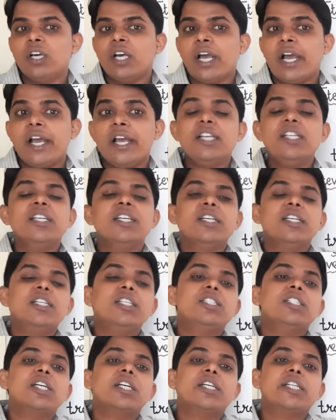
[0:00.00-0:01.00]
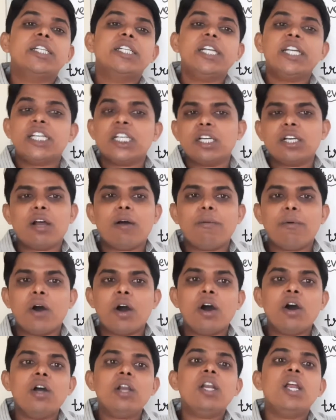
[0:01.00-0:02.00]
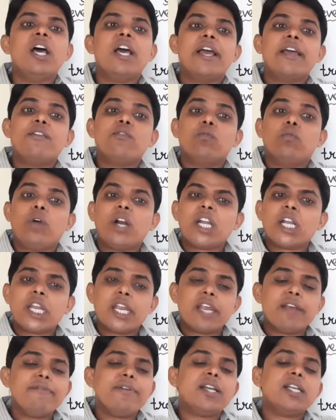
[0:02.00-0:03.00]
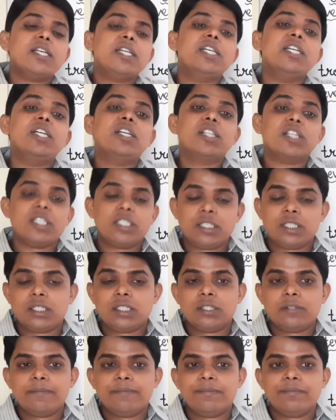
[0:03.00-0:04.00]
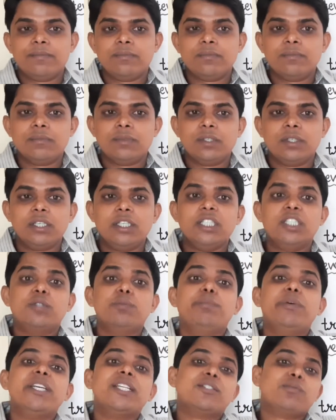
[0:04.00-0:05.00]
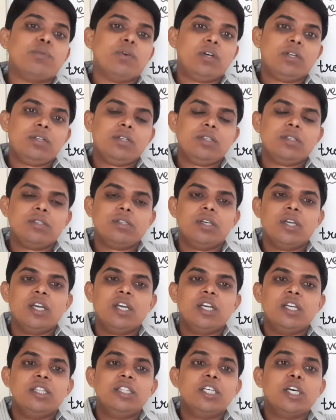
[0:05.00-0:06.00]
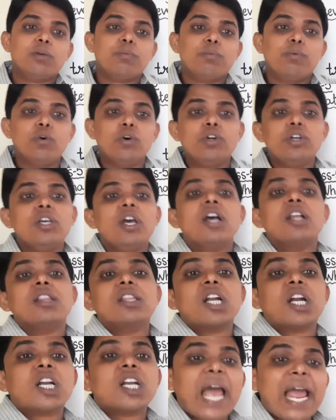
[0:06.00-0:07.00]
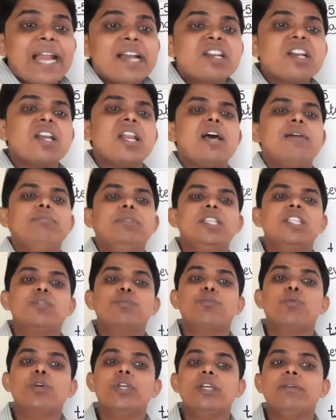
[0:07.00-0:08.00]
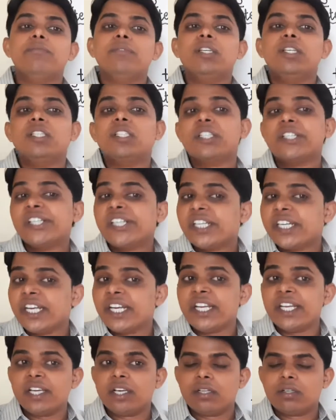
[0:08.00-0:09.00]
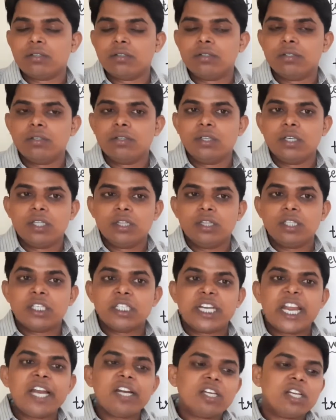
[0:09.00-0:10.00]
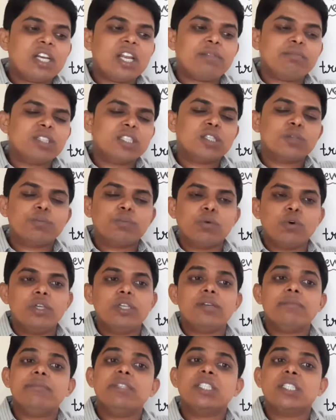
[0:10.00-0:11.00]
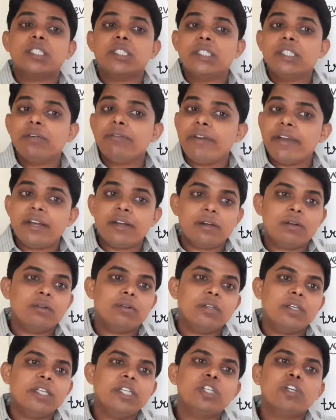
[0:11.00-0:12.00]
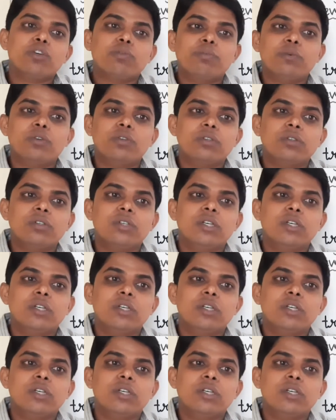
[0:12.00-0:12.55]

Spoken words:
And He is the creator of all, and whatever He does is best for us. Therefore, the title of this poem is written here. The title of this poem is given in your book.